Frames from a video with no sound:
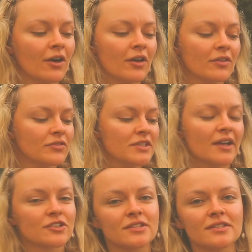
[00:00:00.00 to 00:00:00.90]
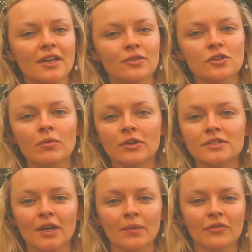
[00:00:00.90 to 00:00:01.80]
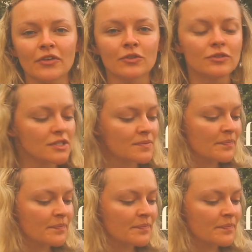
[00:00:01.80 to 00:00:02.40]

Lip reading: I've sectioned this out, so I'm going to start with food